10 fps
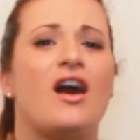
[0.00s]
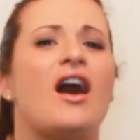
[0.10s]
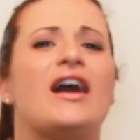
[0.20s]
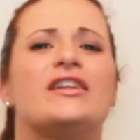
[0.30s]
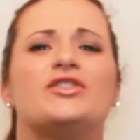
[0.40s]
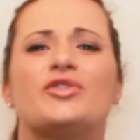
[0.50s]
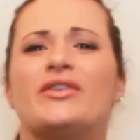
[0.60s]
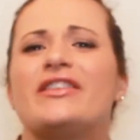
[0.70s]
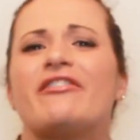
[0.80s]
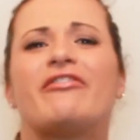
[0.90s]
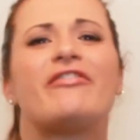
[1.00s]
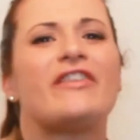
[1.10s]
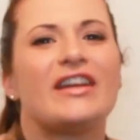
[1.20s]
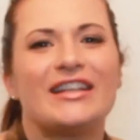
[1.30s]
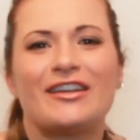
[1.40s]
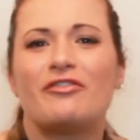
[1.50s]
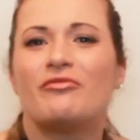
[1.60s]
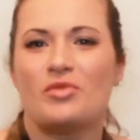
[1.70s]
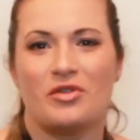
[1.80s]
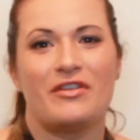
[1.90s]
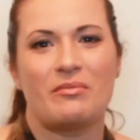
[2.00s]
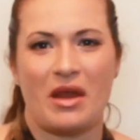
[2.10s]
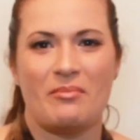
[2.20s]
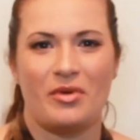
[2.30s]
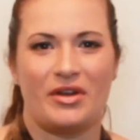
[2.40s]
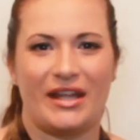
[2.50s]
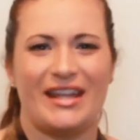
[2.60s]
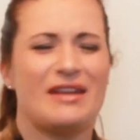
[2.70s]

I enjoy the feeling of moving my body.